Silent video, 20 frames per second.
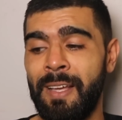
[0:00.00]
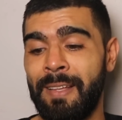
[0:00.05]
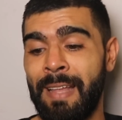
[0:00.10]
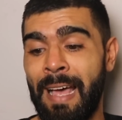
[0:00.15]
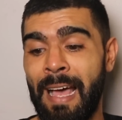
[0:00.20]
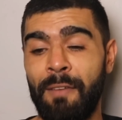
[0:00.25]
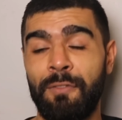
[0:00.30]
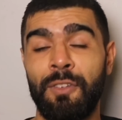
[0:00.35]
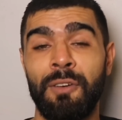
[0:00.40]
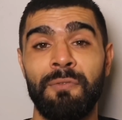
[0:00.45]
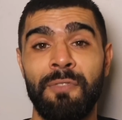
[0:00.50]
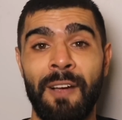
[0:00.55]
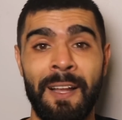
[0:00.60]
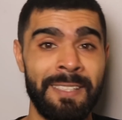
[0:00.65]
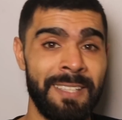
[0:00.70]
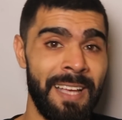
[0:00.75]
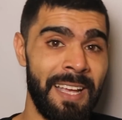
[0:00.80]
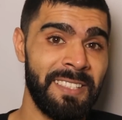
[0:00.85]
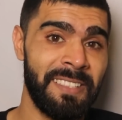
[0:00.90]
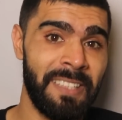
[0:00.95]
that have done
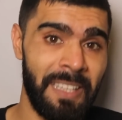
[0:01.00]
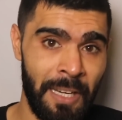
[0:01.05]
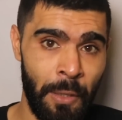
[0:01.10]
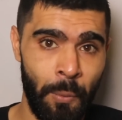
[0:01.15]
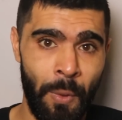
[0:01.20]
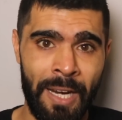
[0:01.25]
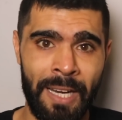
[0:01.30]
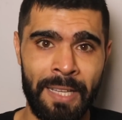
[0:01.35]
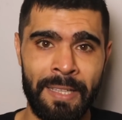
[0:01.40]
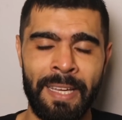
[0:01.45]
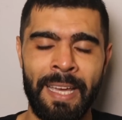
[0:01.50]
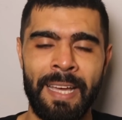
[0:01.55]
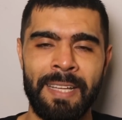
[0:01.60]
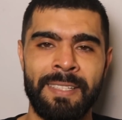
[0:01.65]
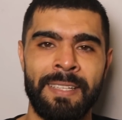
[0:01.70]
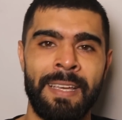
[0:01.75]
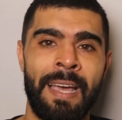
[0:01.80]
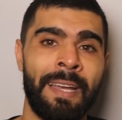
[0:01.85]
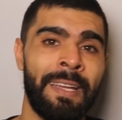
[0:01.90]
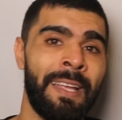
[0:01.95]
fantastically well at the
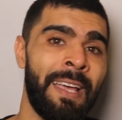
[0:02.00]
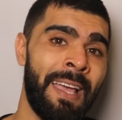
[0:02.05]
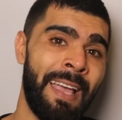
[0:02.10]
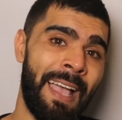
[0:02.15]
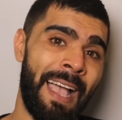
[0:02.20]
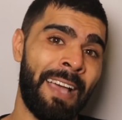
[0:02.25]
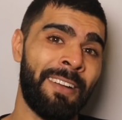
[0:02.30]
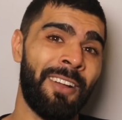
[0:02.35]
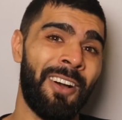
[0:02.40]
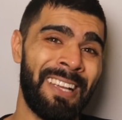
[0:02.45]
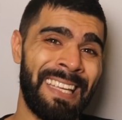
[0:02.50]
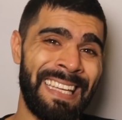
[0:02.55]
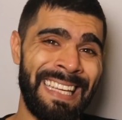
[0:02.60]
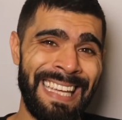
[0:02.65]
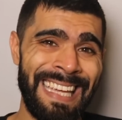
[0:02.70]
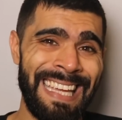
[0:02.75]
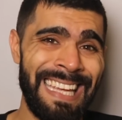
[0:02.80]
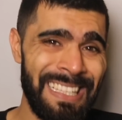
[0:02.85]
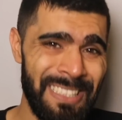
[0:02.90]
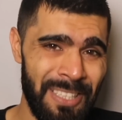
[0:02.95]
Etihad and are
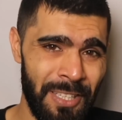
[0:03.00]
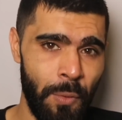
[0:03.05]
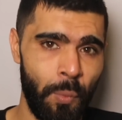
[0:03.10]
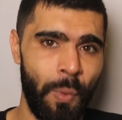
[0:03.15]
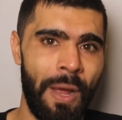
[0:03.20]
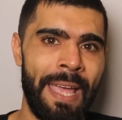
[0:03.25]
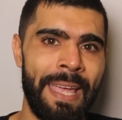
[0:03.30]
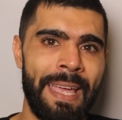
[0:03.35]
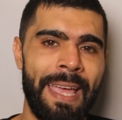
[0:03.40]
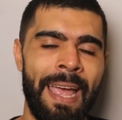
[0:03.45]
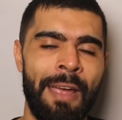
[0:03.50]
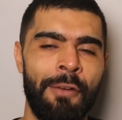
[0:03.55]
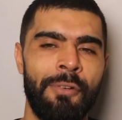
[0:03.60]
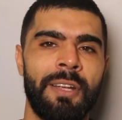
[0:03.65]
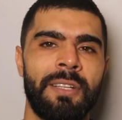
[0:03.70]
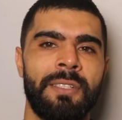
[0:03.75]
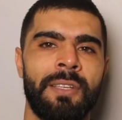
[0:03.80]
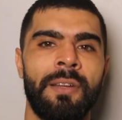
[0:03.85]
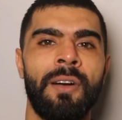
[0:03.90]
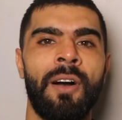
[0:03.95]
key to the way
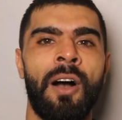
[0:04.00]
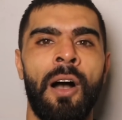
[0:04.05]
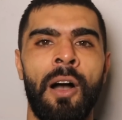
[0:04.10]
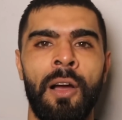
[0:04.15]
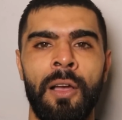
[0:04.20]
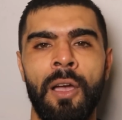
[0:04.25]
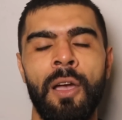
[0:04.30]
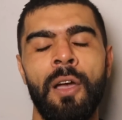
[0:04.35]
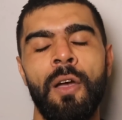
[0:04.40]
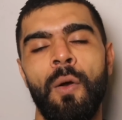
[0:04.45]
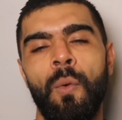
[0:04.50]
Erik ten Hag